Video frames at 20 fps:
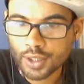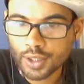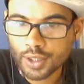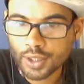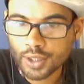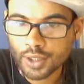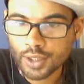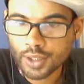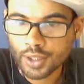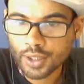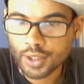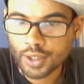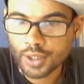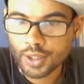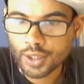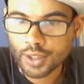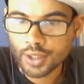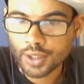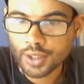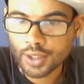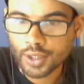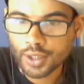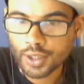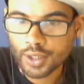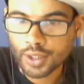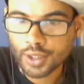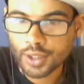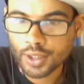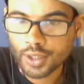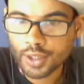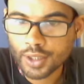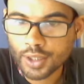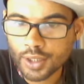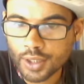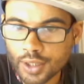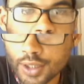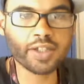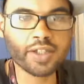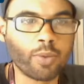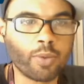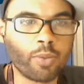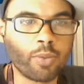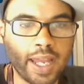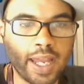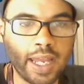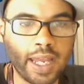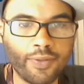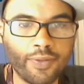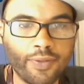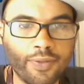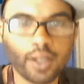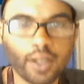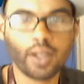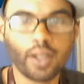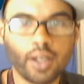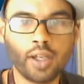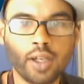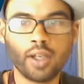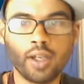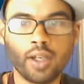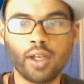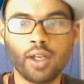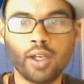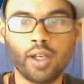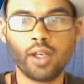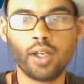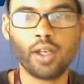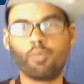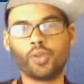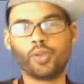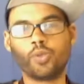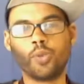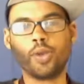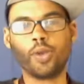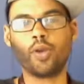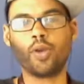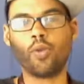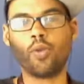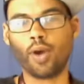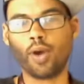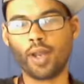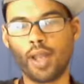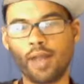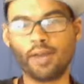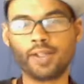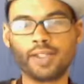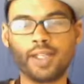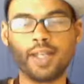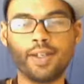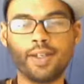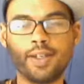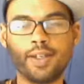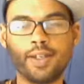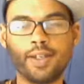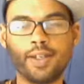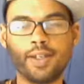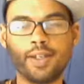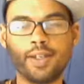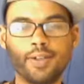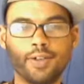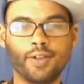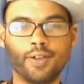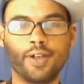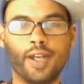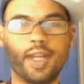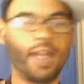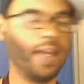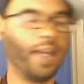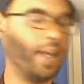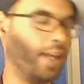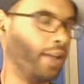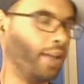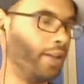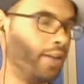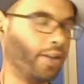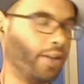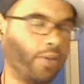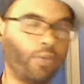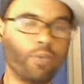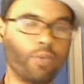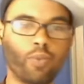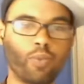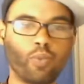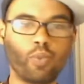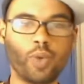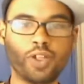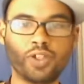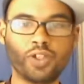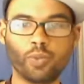it's going to be we saved between Quan Alexander and Weston Richburg's contracts.